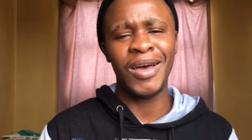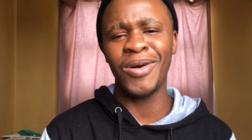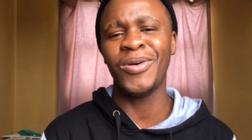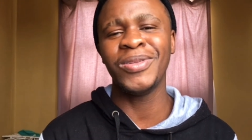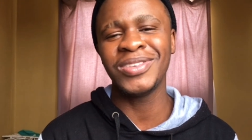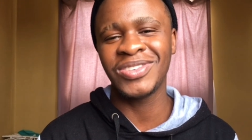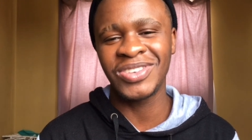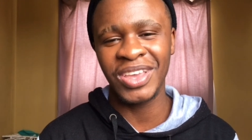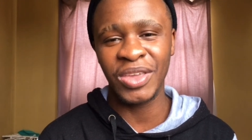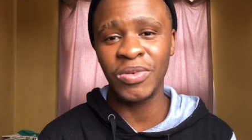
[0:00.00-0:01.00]
I always
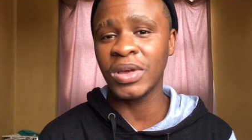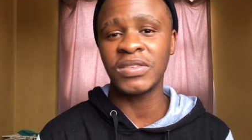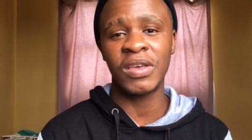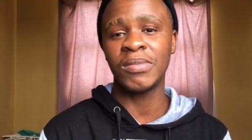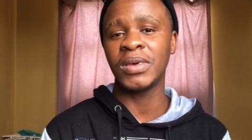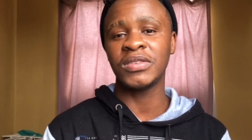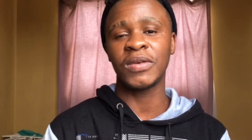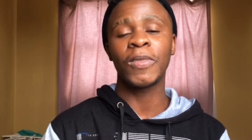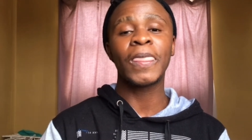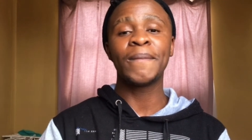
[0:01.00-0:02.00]
check. You guys are
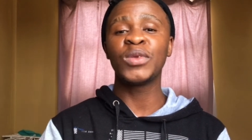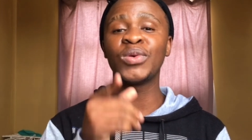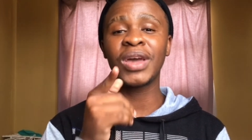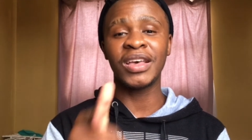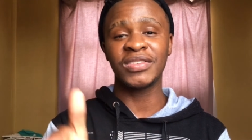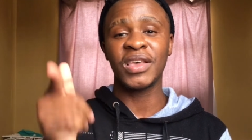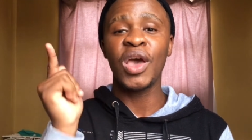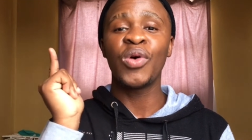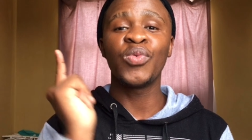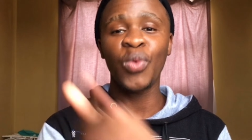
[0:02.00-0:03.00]
amazing. You guys
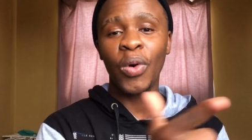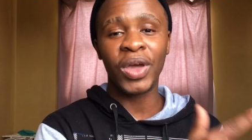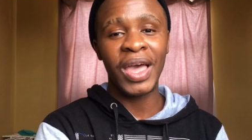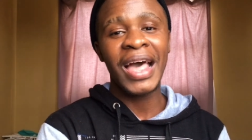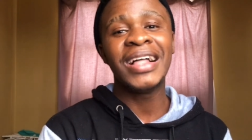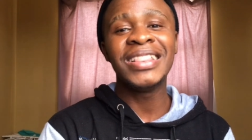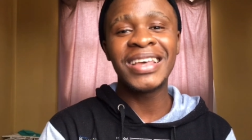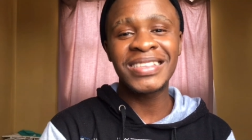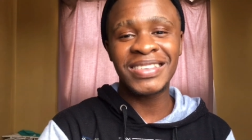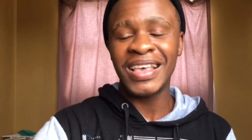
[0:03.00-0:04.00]
rock.
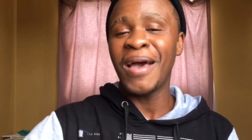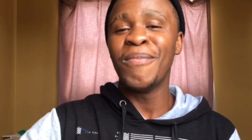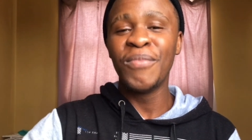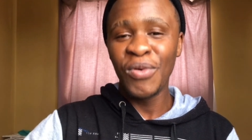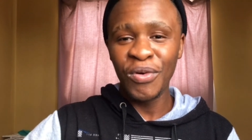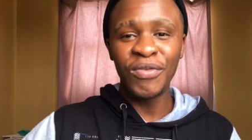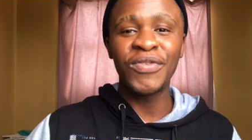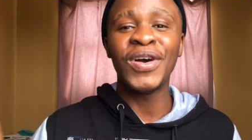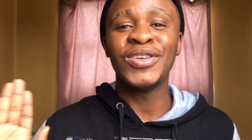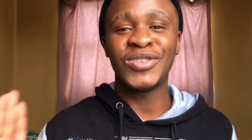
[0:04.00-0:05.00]
Let's
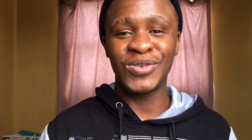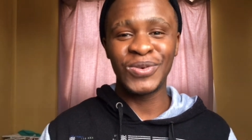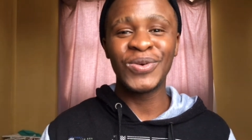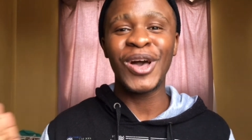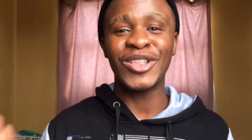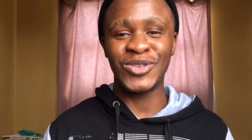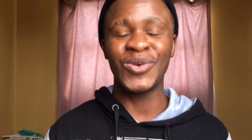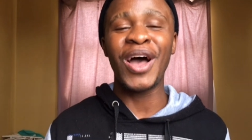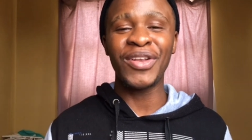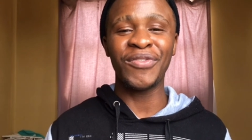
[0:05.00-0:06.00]
move to
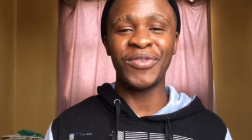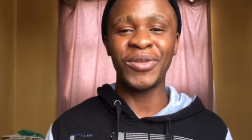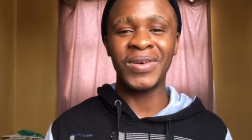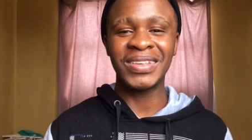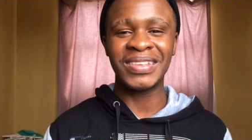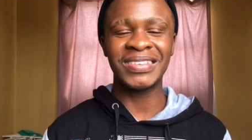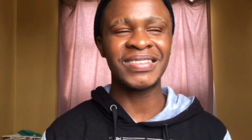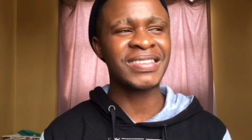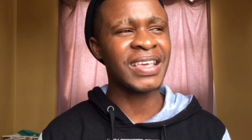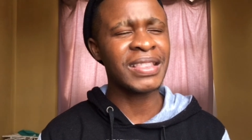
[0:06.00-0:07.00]
200 followers and
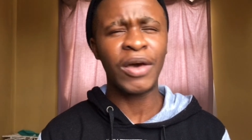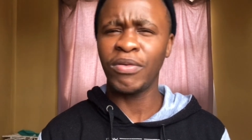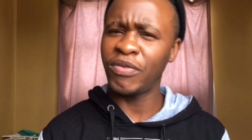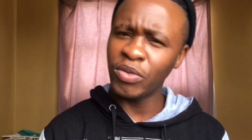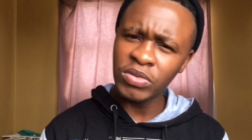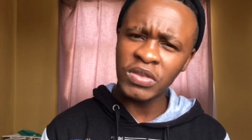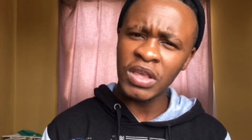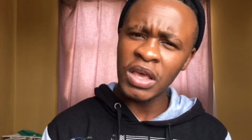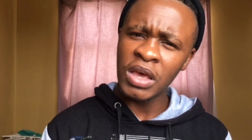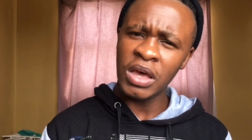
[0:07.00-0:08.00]
just get our views
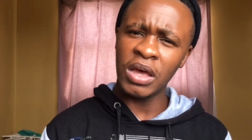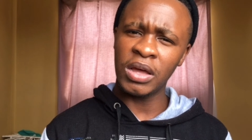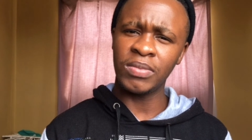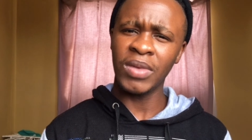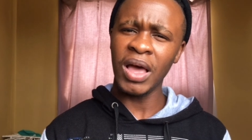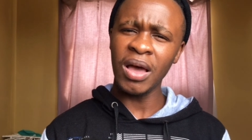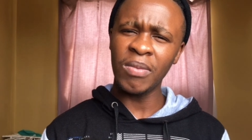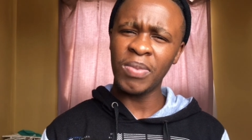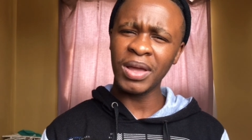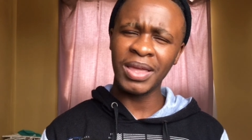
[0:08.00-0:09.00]
um,
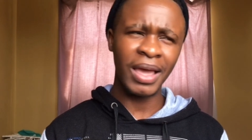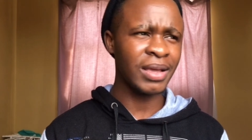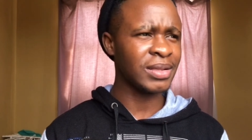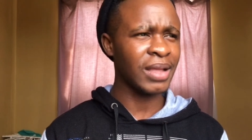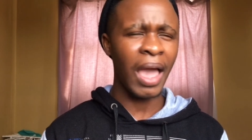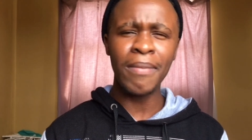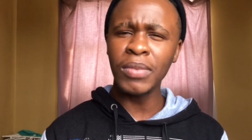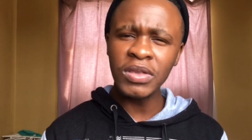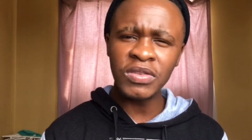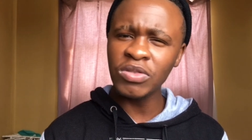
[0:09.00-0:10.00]
up ah, again. I
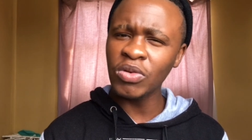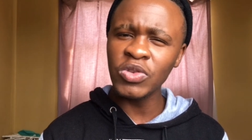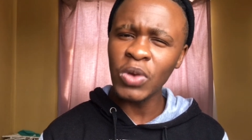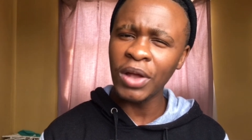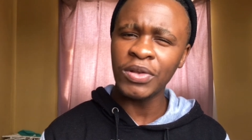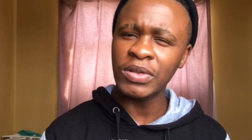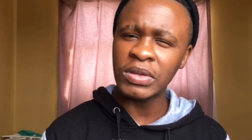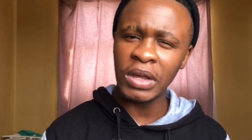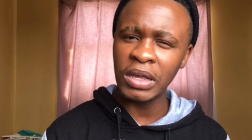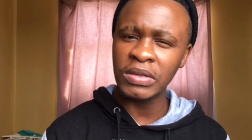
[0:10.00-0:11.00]
miss those 100
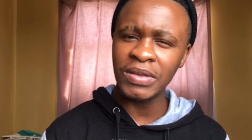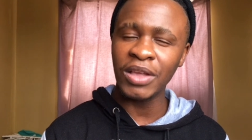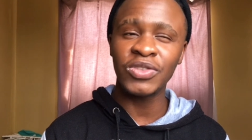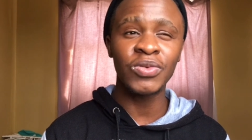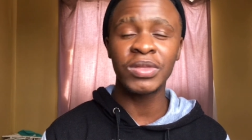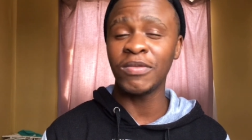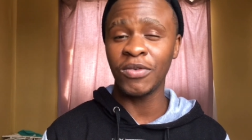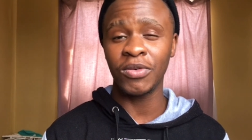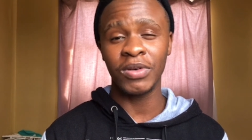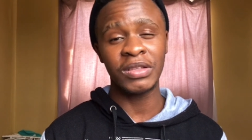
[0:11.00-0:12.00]
days. I took them
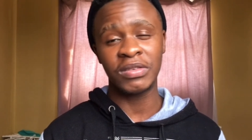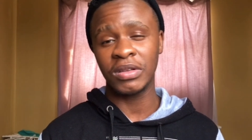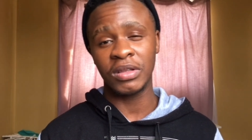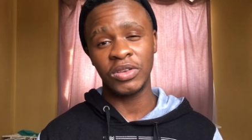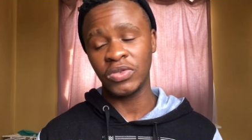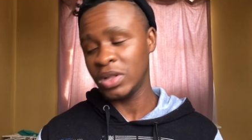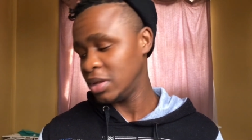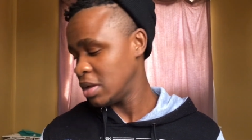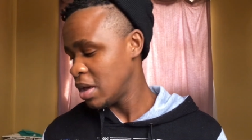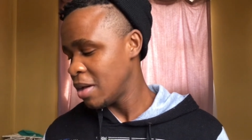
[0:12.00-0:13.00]
for granted, actually.